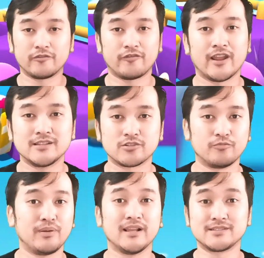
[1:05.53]
up your friends
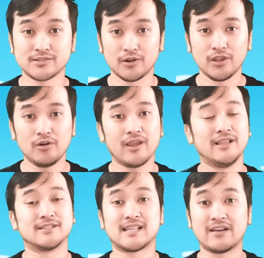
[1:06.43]
or play solo
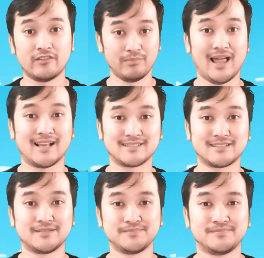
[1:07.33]
and just have a
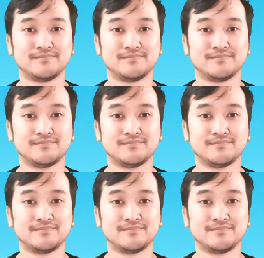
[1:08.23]
blast.